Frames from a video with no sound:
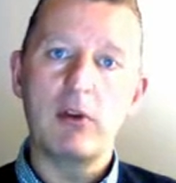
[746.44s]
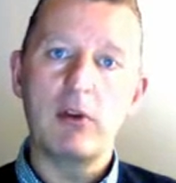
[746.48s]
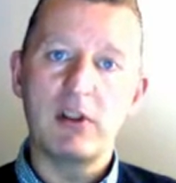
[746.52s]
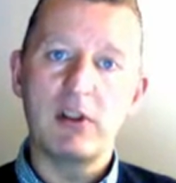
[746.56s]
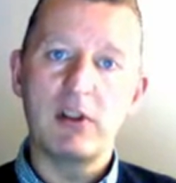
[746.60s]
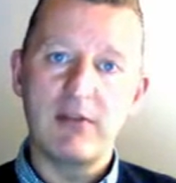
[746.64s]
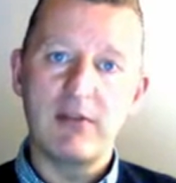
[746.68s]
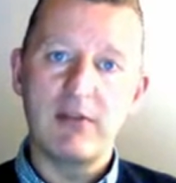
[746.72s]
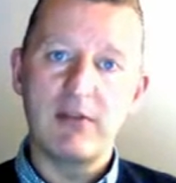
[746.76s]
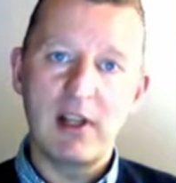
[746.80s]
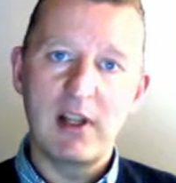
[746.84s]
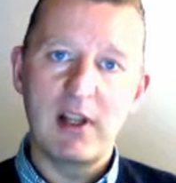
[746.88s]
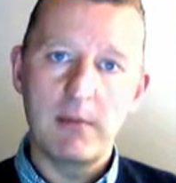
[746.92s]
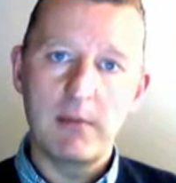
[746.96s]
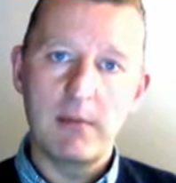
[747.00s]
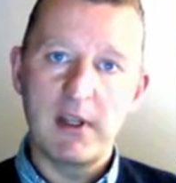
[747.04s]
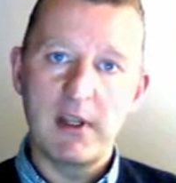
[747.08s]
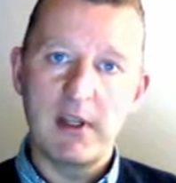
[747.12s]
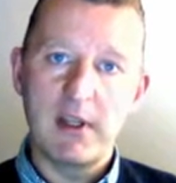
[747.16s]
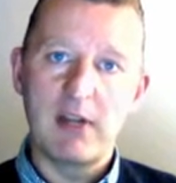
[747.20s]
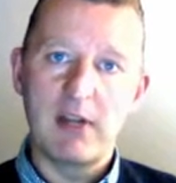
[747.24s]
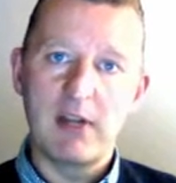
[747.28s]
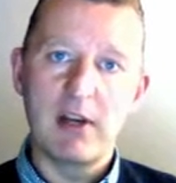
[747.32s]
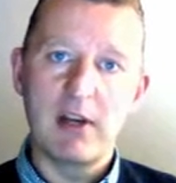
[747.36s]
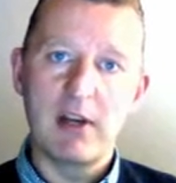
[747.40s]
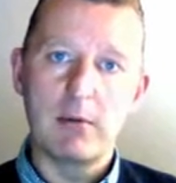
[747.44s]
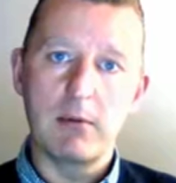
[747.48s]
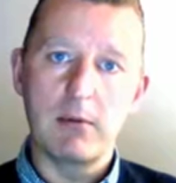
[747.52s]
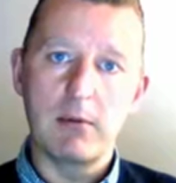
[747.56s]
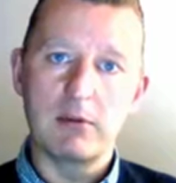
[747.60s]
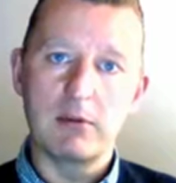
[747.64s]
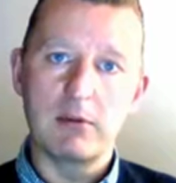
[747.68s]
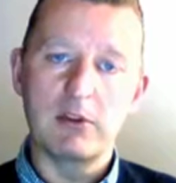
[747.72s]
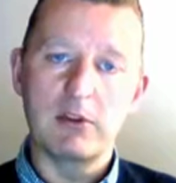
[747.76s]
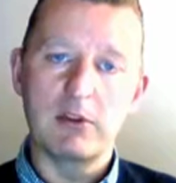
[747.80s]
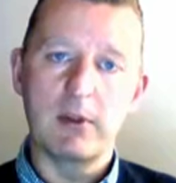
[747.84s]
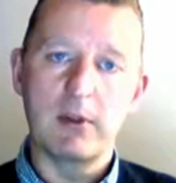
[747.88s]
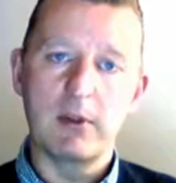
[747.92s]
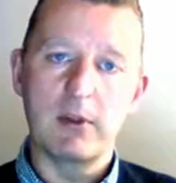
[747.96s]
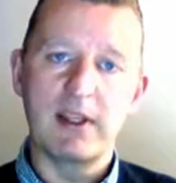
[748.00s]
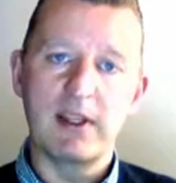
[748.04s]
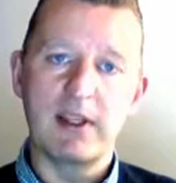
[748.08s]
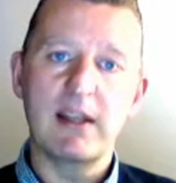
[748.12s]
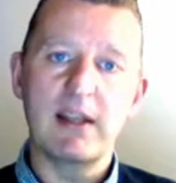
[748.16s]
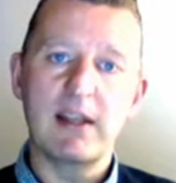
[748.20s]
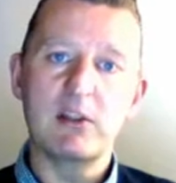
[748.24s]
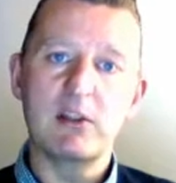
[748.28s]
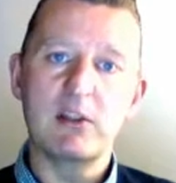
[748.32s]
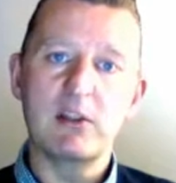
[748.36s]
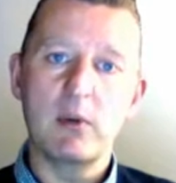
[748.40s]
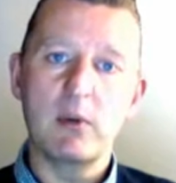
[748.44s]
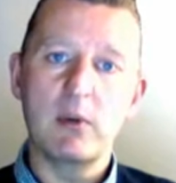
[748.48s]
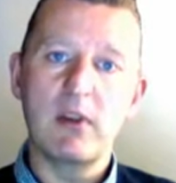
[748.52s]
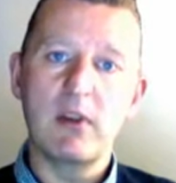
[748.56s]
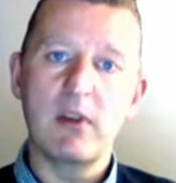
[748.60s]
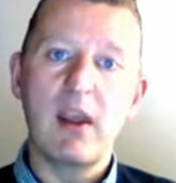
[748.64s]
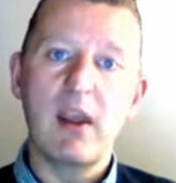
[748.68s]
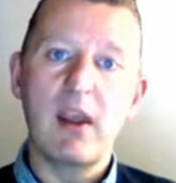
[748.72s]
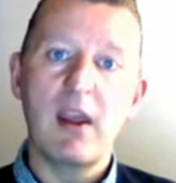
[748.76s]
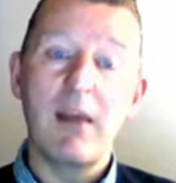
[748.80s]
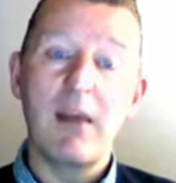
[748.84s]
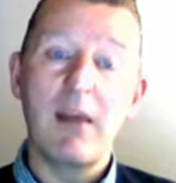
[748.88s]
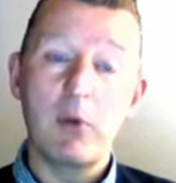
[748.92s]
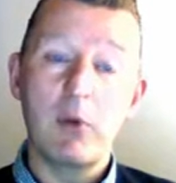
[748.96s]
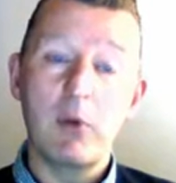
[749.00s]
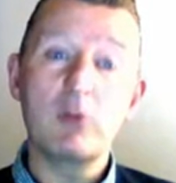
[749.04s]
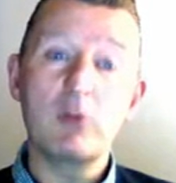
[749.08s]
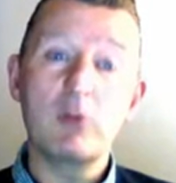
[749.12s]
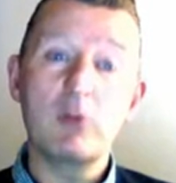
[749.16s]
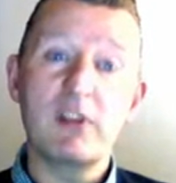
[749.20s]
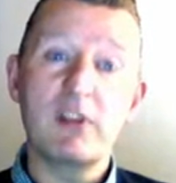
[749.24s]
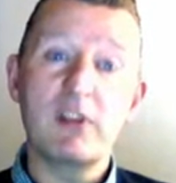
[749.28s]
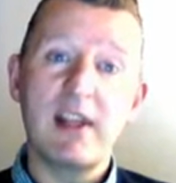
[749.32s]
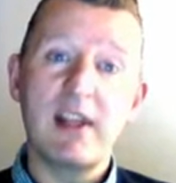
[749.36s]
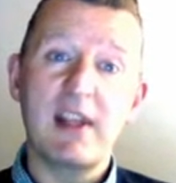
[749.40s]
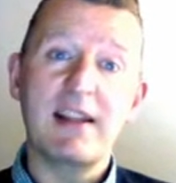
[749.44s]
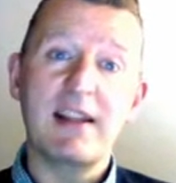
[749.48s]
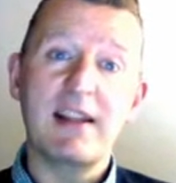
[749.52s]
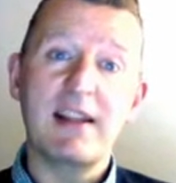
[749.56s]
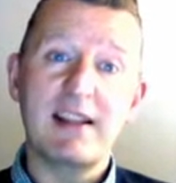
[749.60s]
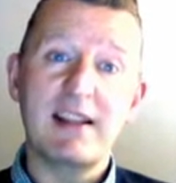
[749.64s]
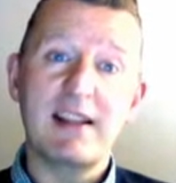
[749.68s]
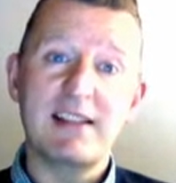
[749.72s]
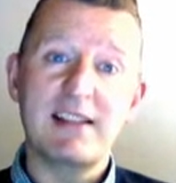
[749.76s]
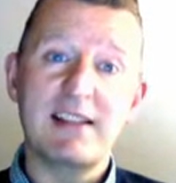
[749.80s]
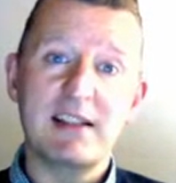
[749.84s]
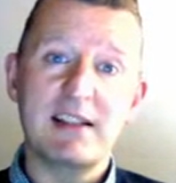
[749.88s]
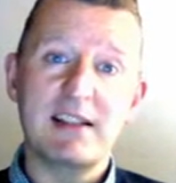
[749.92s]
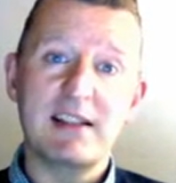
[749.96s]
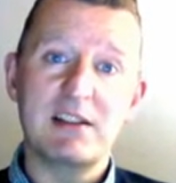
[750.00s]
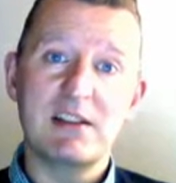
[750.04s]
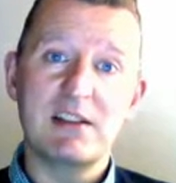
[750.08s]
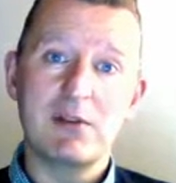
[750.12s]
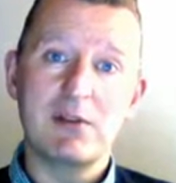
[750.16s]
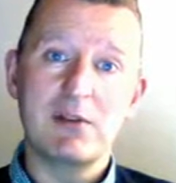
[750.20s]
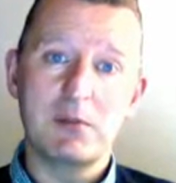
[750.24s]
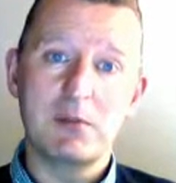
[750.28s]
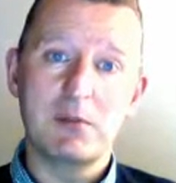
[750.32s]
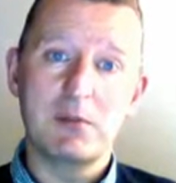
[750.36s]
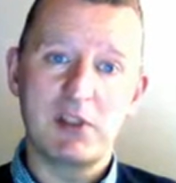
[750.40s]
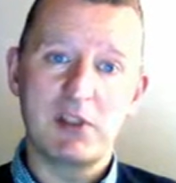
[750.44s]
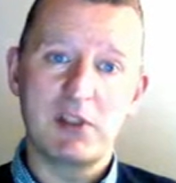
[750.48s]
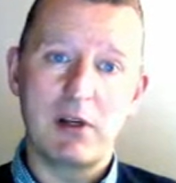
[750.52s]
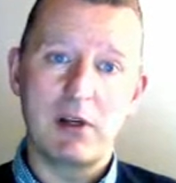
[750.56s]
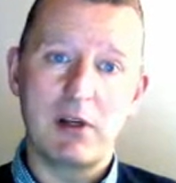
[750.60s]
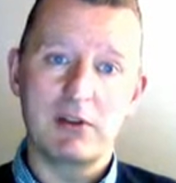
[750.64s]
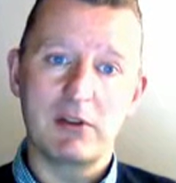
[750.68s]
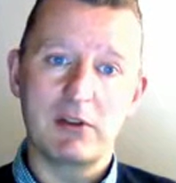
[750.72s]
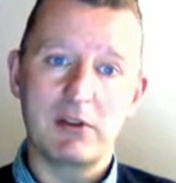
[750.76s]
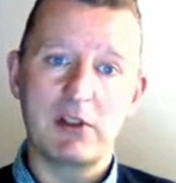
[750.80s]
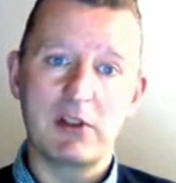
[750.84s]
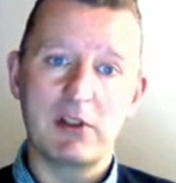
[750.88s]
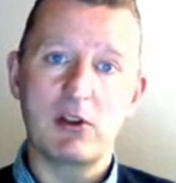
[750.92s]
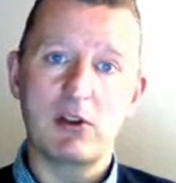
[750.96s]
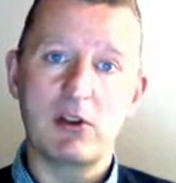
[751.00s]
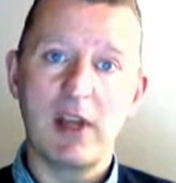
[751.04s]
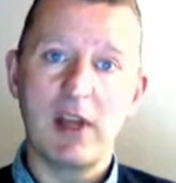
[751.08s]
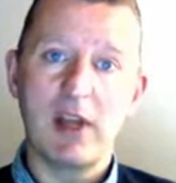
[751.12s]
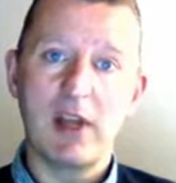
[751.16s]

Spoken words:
both on the development they're able to engage with, but also then their sense of themselves.